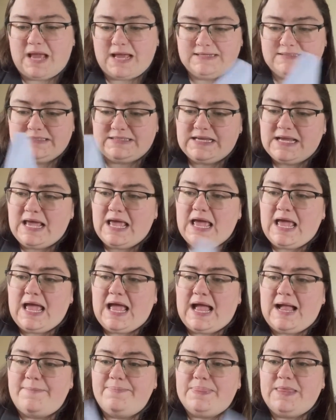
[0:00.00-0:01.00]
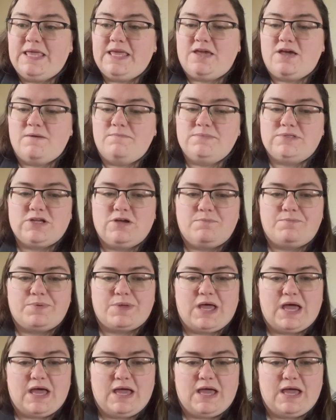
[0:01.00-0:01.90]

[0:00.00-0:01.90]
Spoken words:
And he comes up